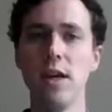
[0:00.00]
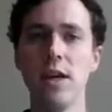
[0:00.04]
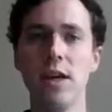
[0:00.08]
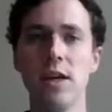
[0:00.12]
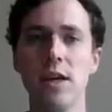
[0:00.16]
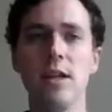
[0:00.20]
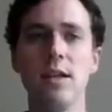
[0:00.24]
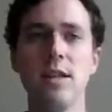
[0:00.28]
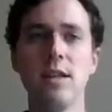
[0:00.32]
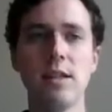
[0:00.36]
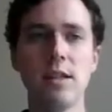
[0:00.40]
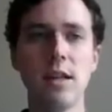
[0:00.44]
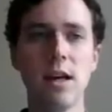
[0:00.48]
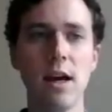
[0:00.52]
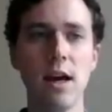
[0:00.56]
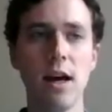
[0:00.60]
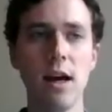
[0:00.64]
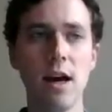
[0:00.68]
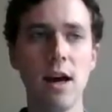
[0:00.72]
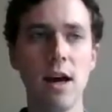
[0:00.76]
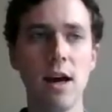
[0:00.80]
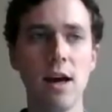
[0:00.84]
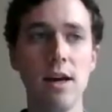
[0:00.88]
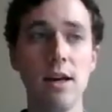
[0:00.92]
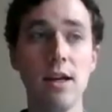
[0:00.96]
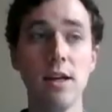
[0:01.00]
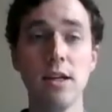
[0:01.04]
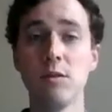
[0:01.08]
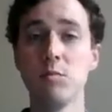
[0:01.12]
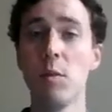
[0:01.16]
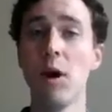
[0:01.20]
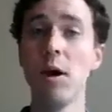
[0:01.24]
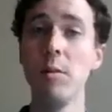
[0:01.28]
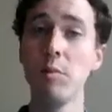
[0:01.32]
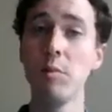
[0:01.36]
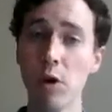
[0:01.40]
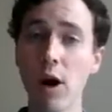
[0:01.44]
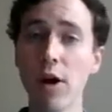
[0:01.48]
is
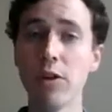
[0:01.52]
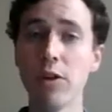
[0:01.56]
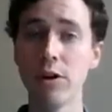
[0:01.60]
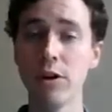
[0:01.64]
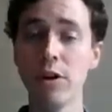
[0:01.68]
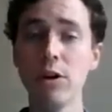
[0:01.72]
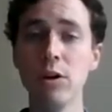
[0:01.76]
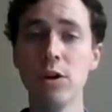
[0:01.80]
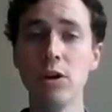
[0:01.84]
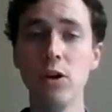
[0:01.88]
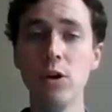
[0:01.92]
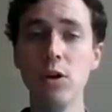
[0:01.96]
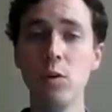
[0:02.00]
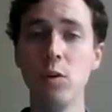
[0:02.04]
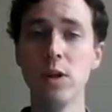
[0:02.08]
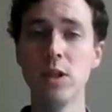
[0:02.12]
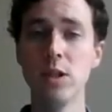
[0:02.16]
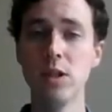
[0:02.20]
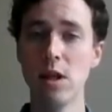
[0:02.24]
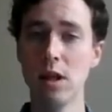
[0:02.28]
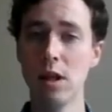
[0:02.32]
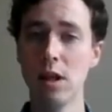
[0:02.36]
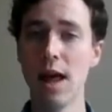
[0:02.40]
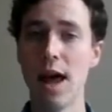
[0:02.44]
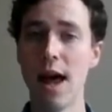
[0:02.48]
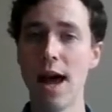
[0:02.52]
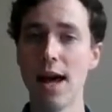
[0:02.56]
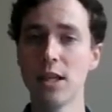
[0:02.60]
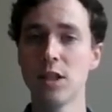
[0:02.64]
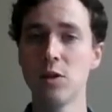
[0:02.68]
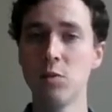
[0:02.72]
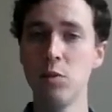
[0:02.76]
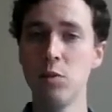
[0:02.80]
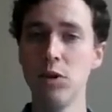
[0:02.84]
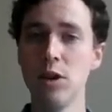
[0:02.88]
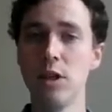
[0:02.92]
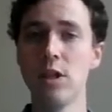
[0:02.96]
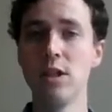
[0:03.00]
my brother, who was the last
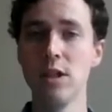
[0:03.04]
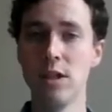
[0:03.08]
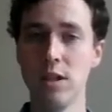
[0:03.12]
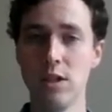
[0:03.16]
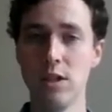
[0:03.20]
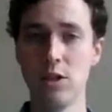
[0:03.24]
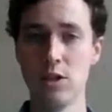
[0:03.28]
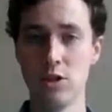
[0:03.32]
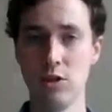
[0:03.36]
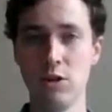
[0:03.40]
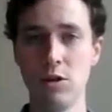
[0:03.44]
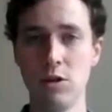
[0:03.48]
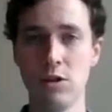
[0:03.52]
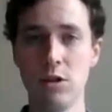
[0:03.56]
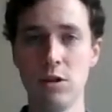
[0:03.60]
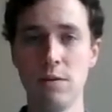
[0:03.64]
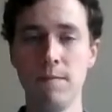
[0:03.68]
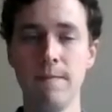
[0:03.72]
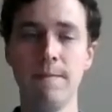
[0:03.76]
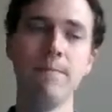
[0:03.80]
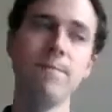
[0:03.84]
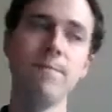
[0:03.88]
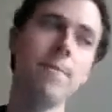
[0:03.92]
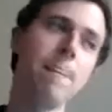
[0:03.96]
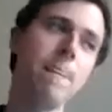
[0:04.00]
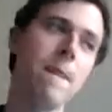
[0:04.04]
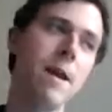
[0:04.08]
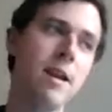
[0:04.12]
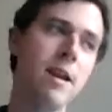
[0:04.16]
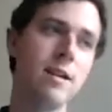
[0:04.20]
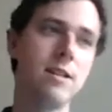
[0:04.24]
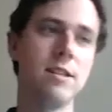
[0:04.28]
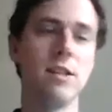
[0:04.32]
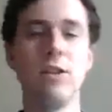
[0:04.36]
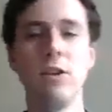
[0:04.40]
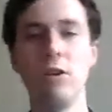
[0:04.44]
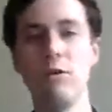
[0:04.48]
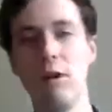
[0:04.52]
priest in this church. And he
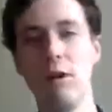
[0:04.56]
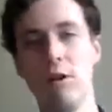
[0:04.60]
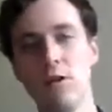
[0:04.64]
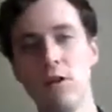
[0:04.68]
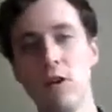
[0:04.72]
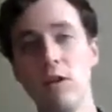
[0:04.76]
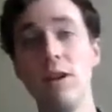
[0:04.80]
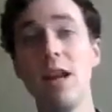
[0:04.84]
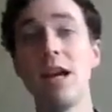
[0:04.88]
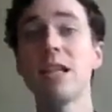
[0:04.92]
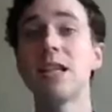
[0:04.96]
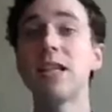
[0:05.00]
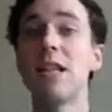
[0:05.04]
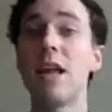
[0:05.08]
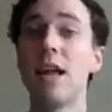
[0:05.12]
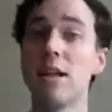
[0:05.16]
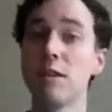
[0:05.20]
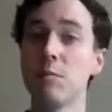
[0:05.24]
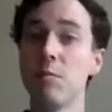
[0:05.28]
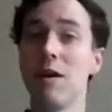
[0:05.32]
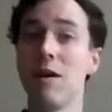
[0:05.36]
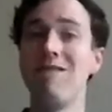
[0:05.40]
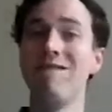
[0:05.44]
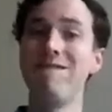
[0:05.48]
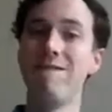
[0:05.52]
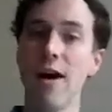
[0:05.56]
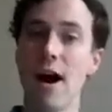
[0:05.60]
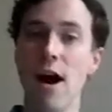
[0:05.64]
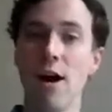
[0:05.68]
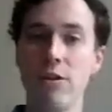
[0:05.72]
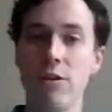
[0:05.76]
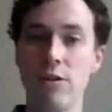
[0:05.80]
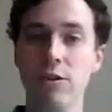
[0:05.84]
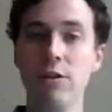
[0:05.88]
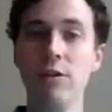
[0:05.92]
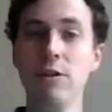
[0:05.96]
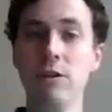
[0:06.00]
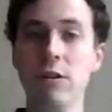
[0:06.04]
said the gravestone next to that is my
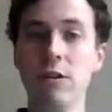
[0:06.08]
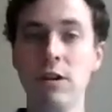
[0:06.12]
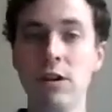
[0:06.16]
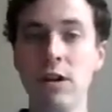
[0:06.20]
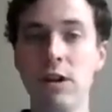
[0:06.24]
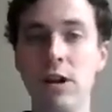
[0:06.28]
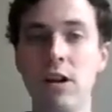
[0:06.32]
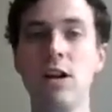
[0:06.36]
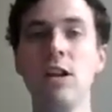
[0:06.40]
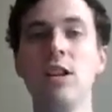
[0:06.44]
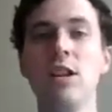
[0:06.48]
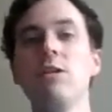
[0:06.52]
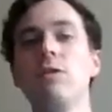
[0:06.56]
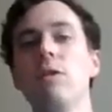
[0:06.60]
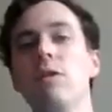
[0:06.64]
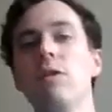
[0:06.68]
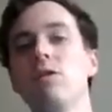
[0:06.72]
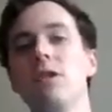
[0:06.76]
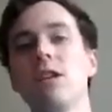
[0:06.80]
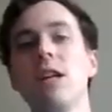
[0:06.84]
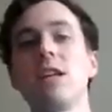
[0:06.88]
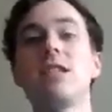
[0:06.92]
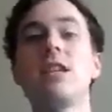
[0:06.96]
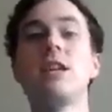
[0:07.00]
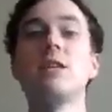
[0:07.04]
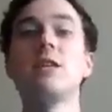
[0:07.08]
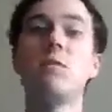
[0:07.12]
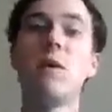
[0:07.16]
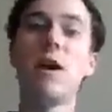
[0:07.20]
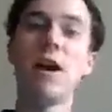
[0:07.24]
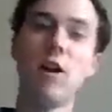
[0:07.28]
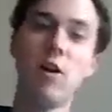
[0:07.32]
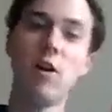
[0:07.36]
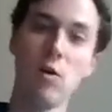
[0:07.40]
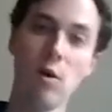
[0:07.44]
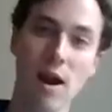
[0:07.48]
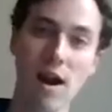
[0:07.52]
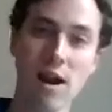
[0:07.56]
father. The gravestone next to that is
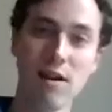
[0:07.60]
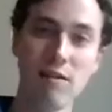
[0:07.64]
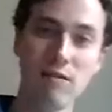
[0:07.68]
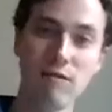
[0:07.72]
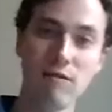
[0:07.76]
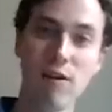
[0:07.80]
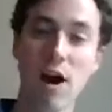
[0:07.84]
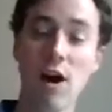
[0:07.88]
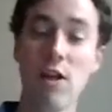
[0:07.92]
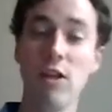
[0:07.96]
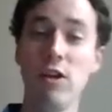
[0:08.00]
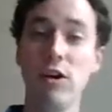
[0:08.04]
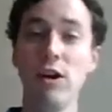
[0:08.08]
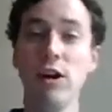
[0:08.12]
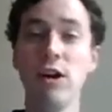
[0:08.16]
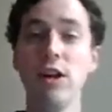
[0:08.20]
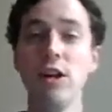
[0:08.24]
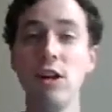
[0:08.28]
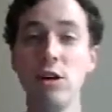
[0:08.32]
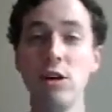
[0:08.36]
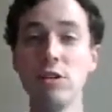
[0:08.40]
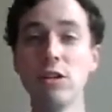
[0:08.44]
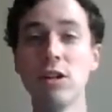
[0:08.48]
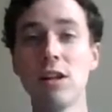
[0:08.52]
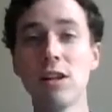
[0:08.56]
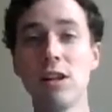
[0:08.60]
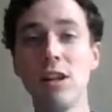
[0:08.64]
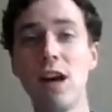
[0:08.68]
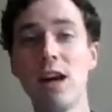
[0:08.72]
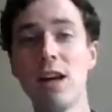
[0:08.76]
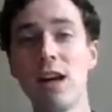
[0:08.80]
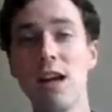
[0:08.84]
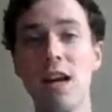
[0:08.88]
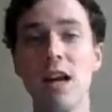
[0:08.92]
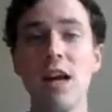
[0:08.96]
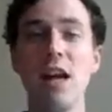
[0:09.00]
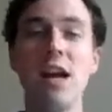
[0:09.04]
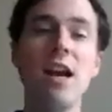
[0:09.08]
my grandfather. And he goes down the
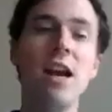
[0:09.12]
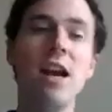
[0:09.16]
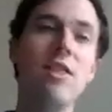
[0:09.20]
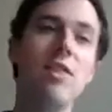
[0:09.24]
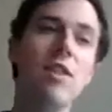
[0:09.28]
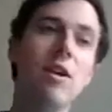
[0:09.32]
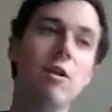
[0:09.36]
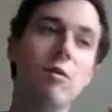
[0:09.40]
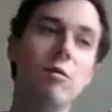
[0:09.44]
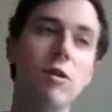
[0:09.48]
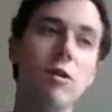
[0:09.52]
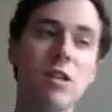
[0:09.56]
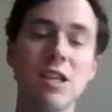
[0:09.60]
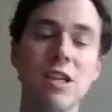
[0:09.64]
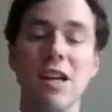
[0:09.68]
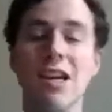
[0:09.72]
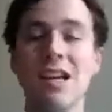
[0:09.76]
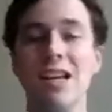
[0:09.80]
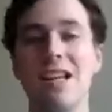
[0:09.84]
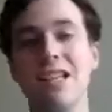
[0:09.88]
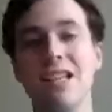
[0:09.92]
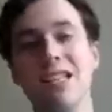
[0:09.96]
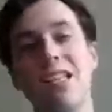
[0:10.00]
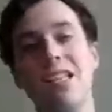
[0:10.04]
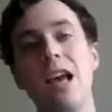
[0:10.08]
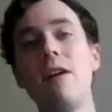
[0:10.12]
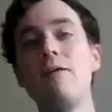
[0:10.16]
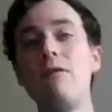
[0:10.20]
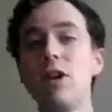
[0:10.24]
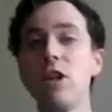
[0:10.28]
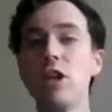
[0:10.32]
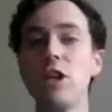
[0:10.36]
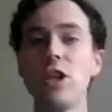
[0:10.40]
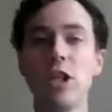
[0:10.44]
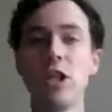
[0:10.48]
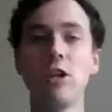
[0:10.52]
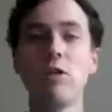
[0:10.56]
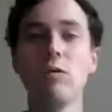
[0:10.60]
line, and there was
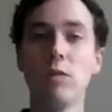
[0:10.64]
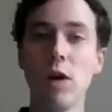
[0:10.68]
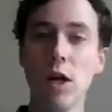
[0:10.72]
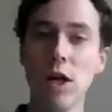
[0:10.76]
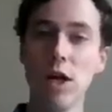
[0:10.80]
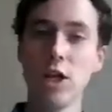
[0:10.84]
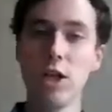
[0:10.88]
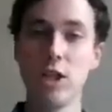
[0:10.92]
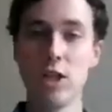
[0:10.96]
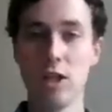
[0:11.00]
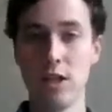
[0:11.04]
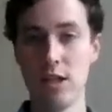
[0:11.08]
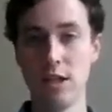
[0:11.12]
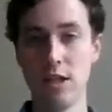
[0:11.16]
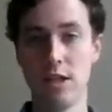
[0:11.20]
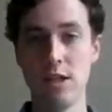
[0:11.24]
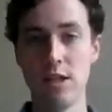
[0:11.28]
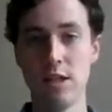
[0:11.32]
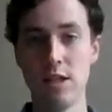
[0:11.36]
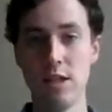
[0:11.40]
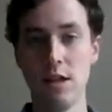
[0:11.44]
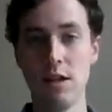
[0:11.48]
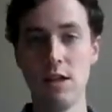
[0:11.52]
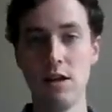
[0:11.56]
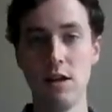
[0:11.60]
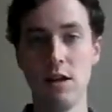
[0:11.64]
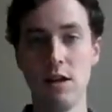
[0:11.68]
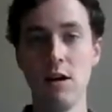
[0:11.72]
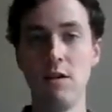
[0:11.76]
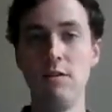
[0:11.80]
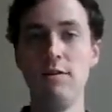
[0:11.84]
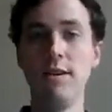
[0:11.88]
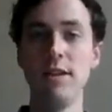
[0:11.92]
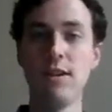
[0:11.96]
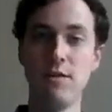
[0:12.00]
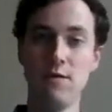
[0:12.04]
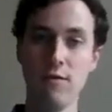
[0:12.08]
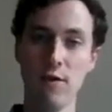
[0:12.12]
7 generations of
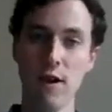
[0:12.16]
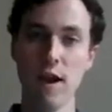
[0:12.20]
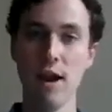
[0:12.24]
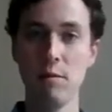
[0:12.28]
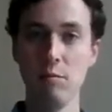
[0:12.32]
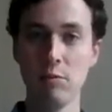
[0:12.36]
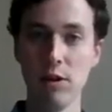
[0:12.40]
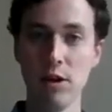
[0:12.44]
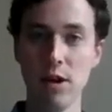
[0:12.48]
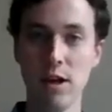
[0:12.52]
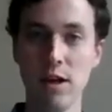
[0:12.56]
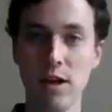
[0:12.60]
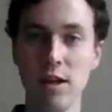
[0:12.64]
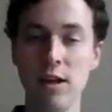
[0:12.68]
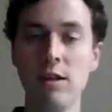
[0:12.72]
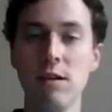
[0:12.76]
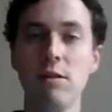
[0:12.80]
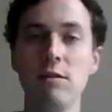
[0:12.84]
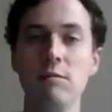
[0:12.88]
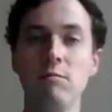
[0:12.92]
his family